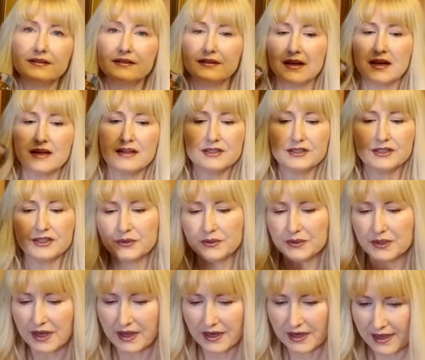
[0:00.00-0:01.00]
I do
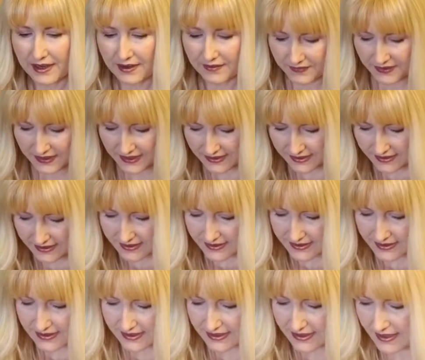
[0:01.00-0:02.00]
not have these
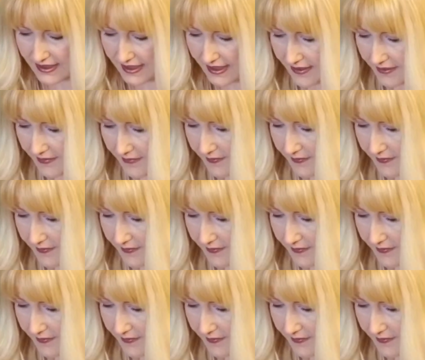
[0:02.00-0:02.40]
listed yet.